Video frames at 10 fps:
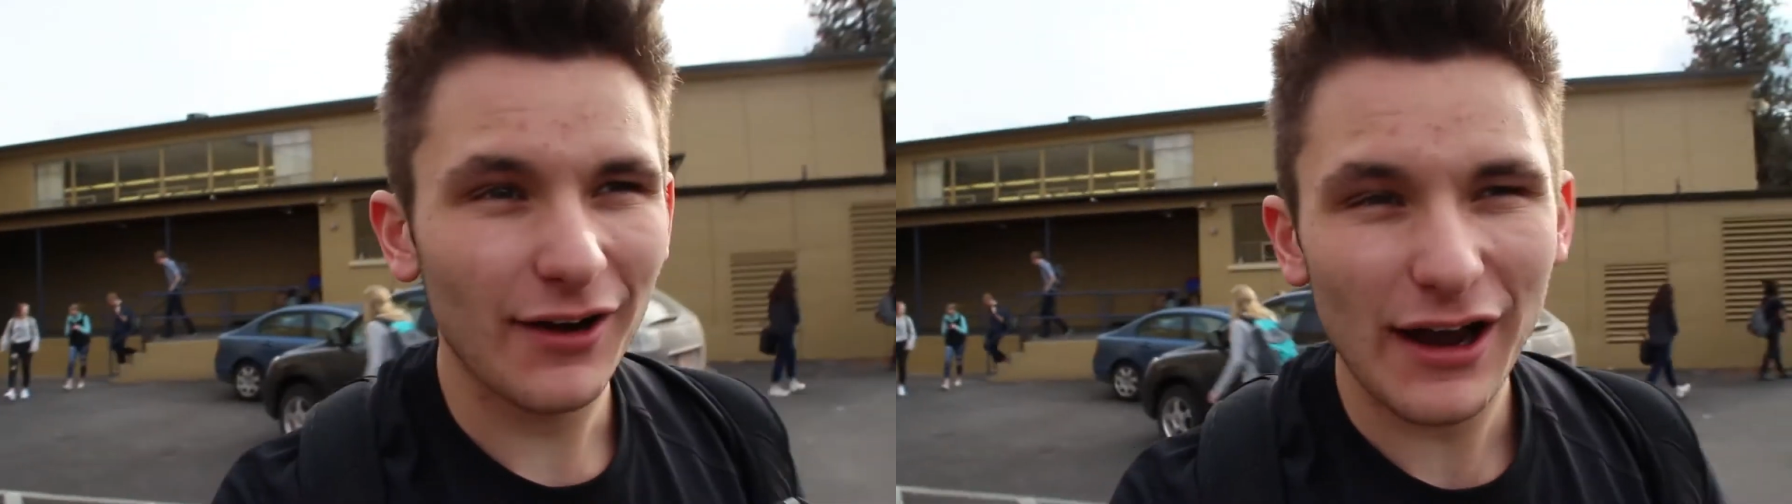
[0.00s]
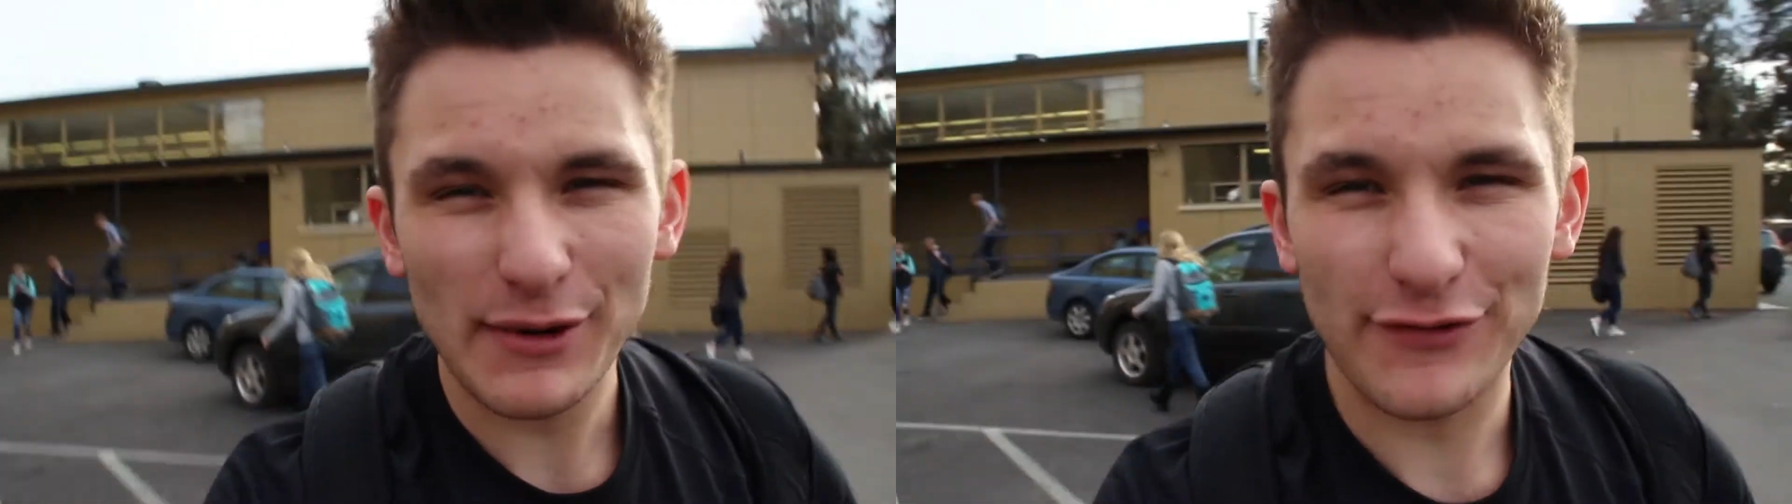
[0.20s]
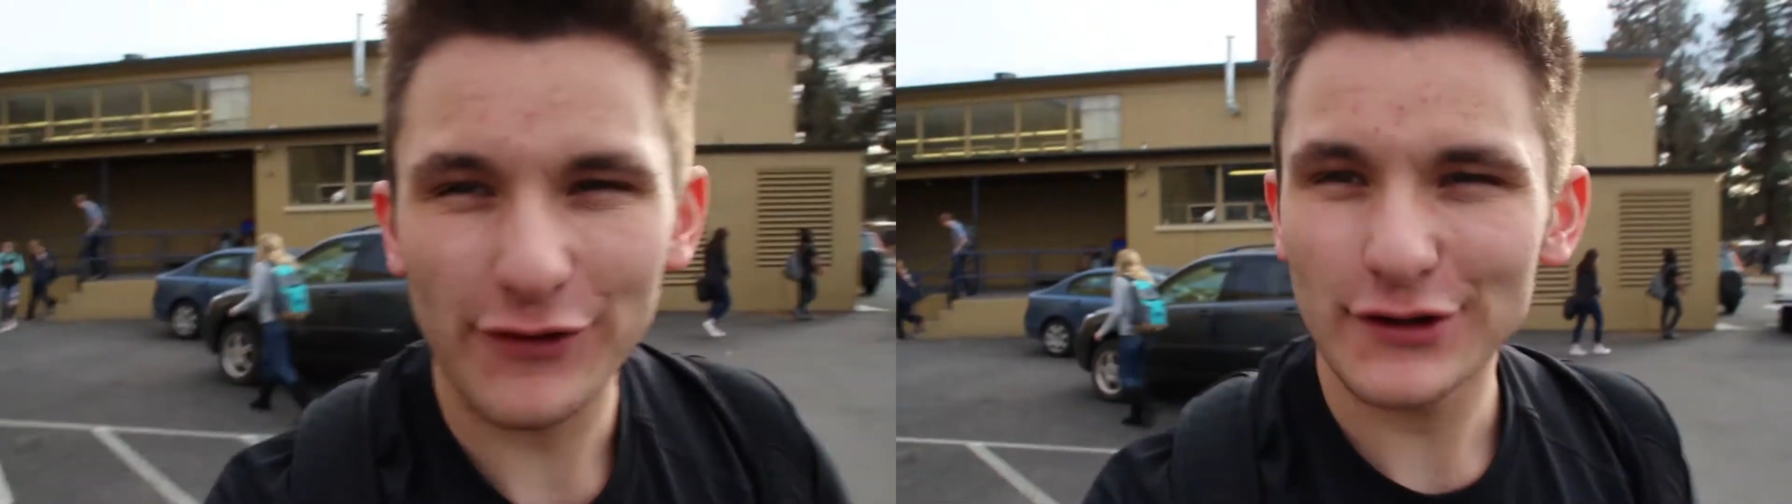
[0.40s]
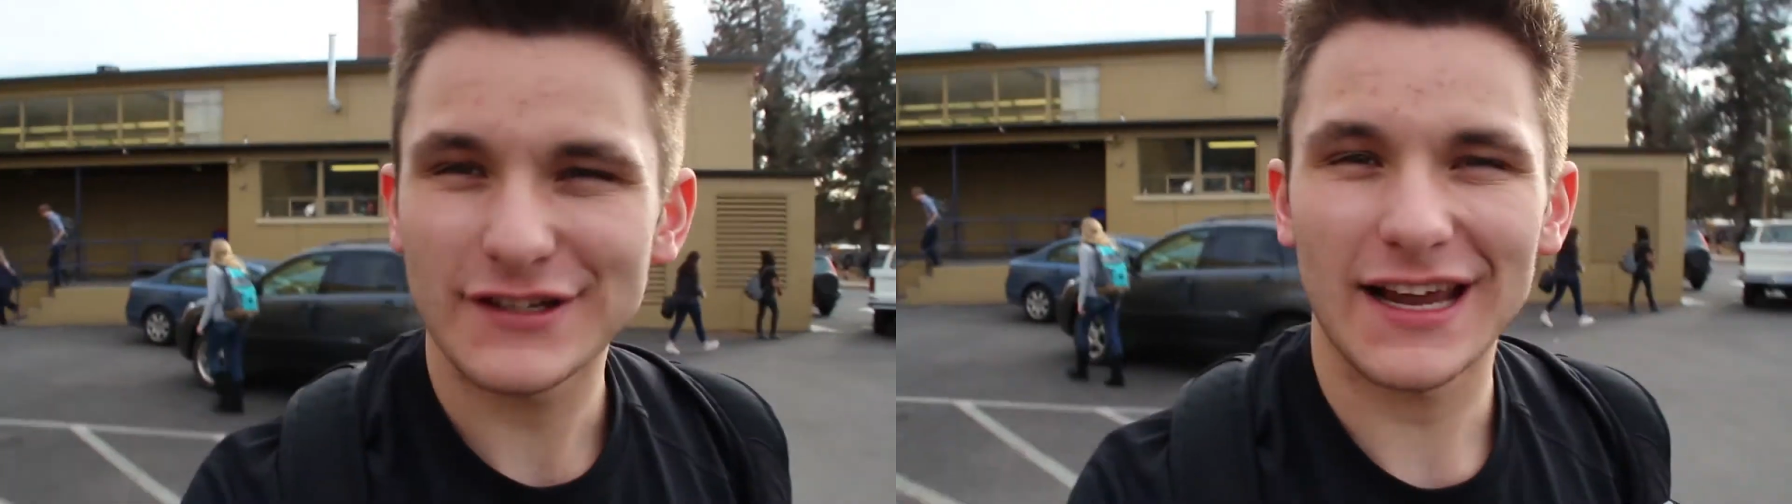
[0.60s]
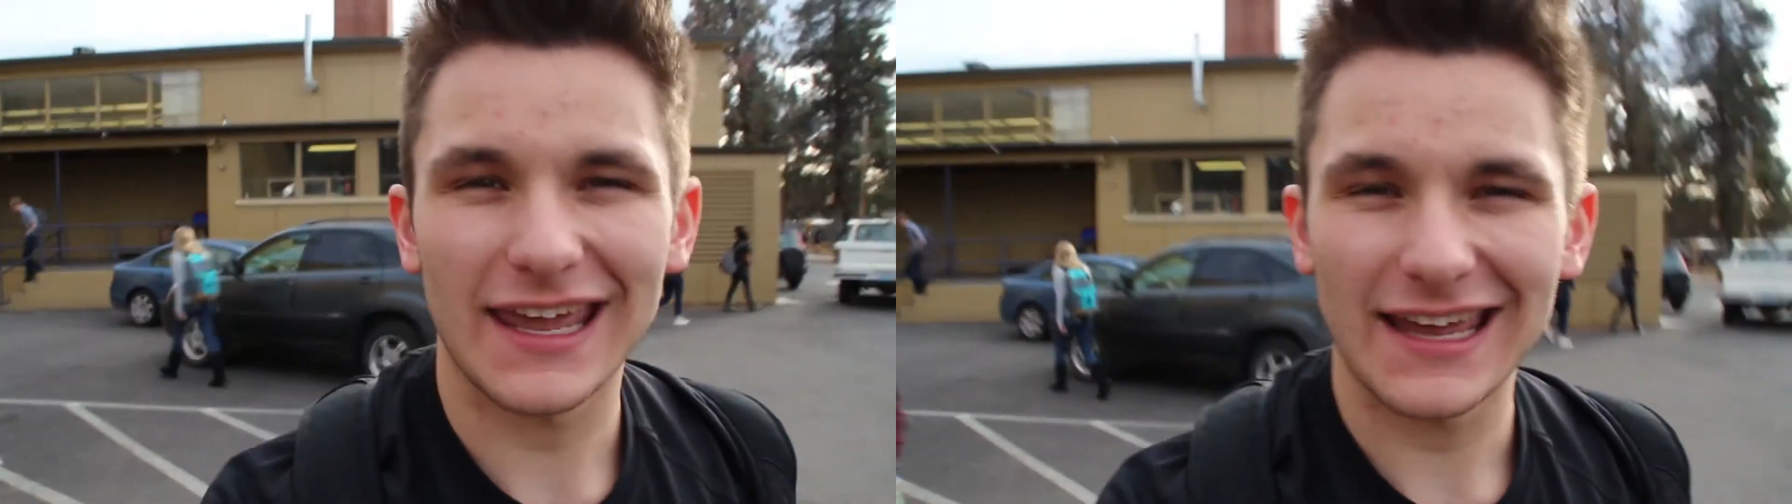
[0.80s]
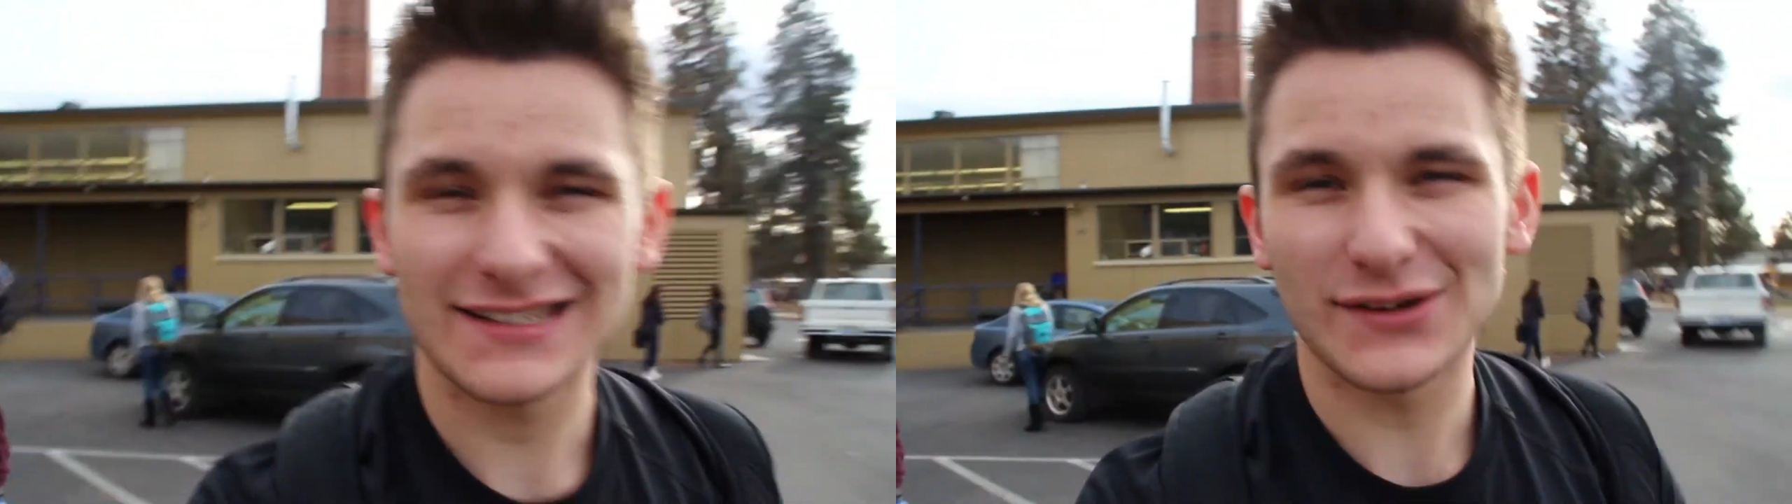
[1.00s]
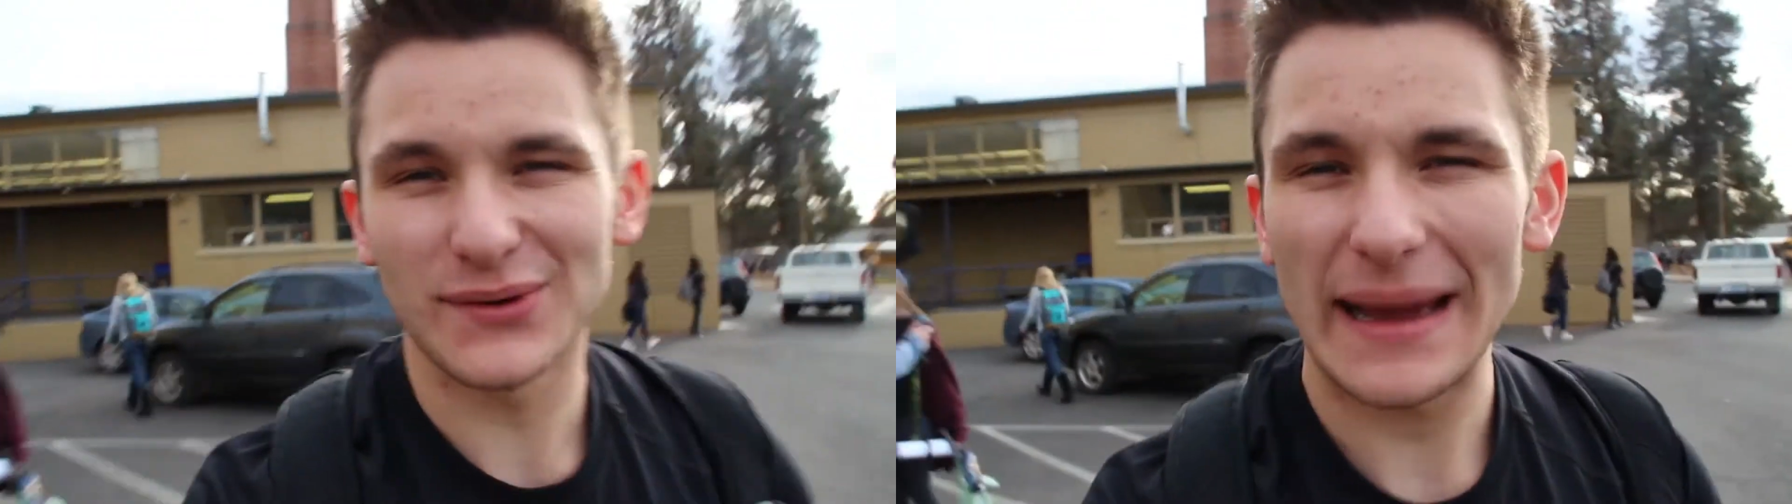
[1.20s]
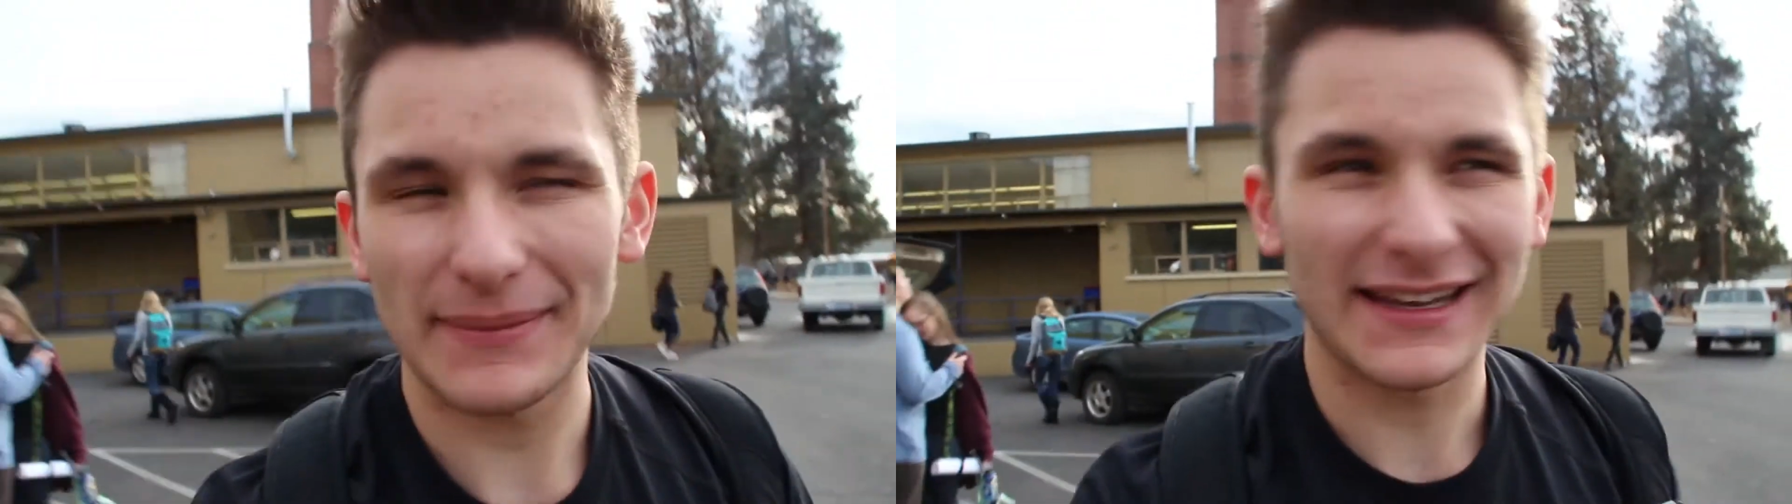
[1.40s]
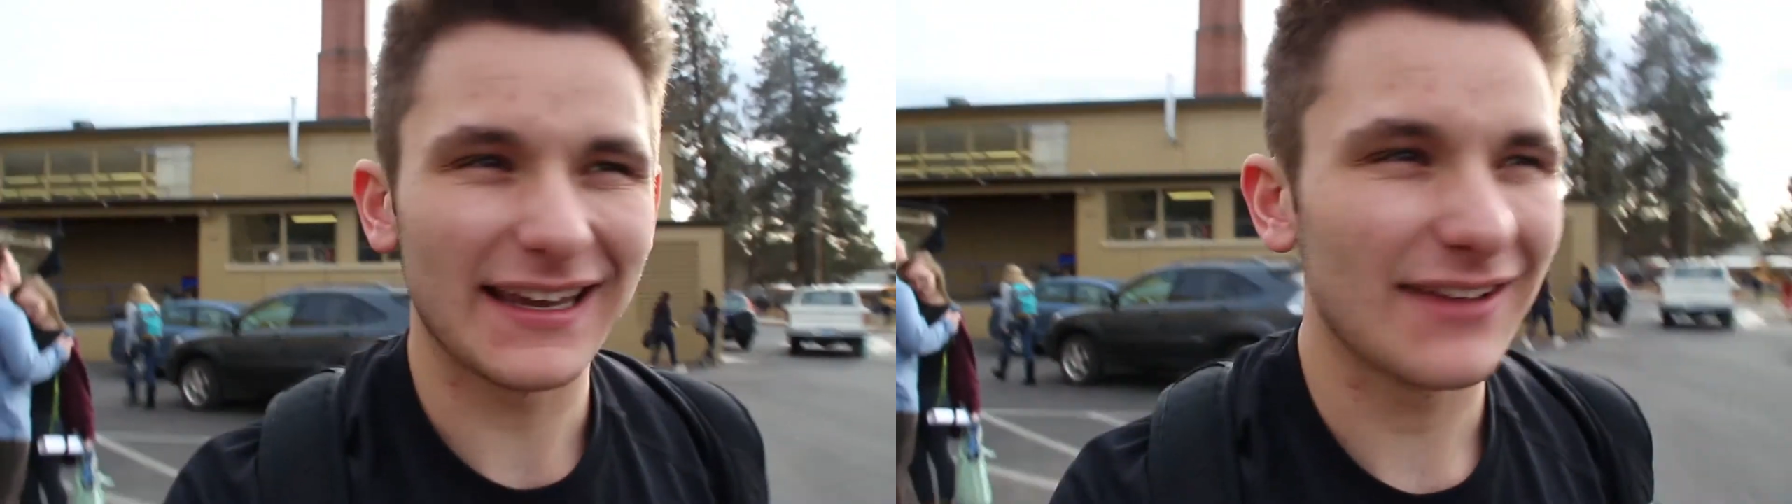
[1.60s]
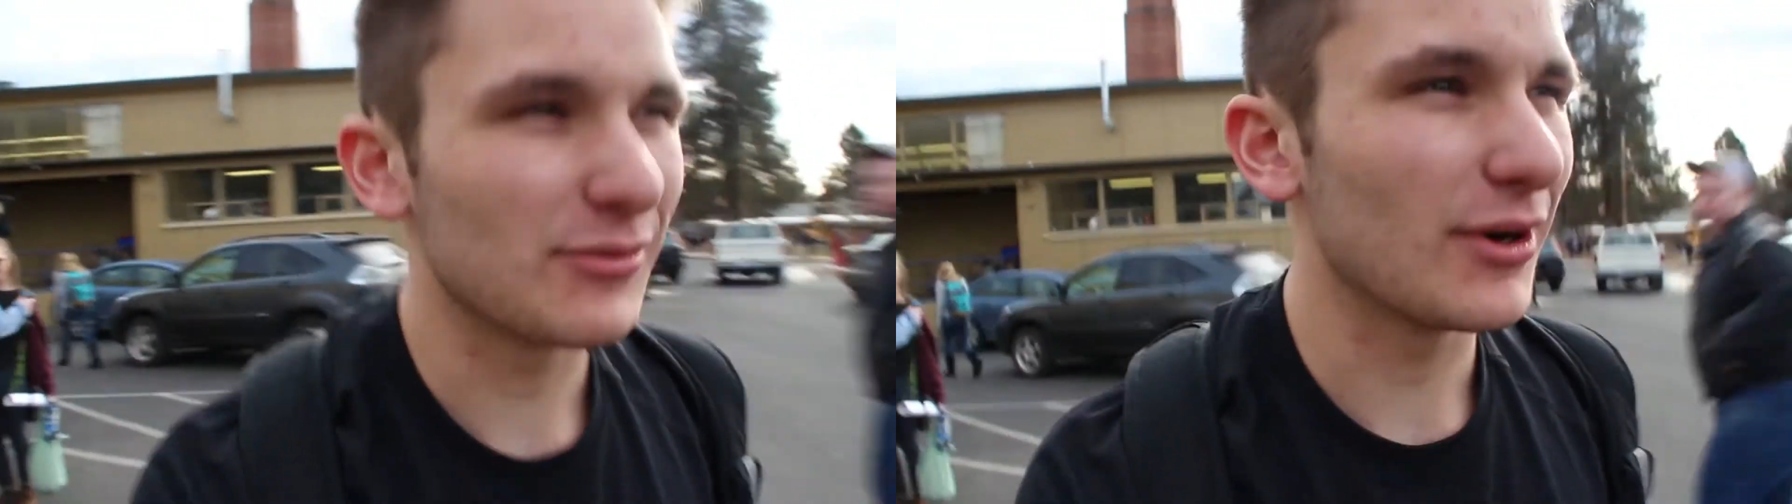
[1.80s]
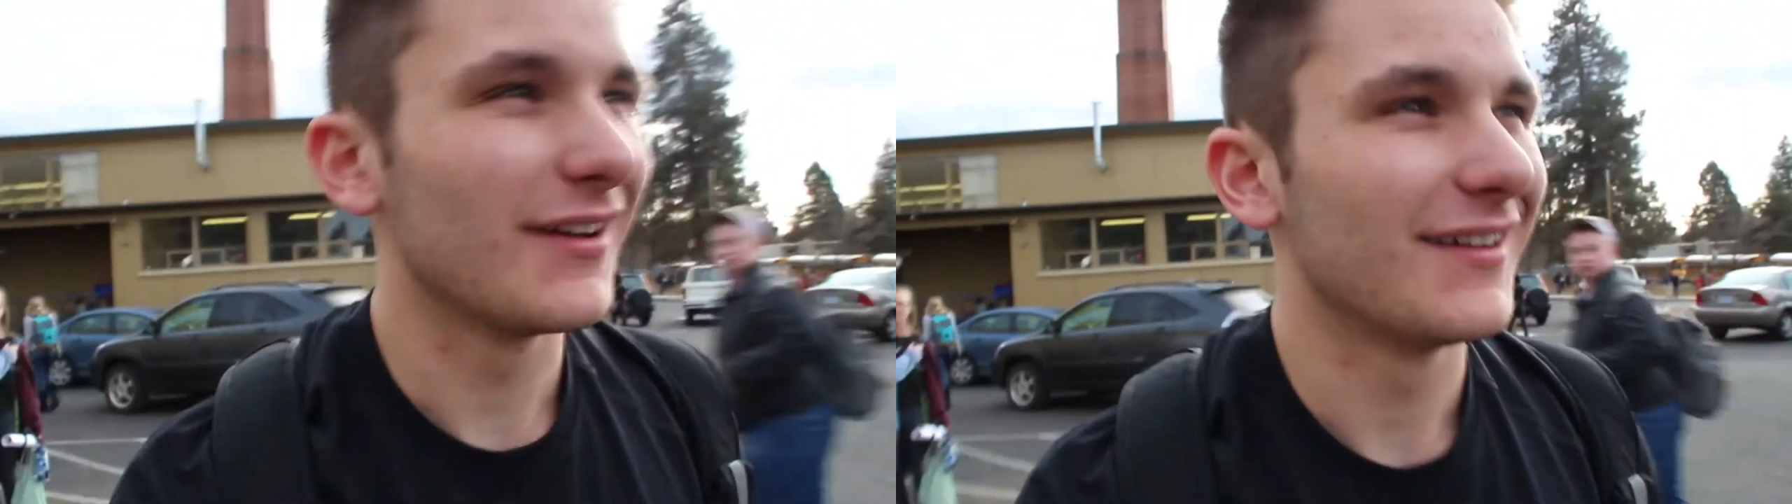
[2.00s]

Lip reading: don't have my phone, so I can't tell Rob I can give him a...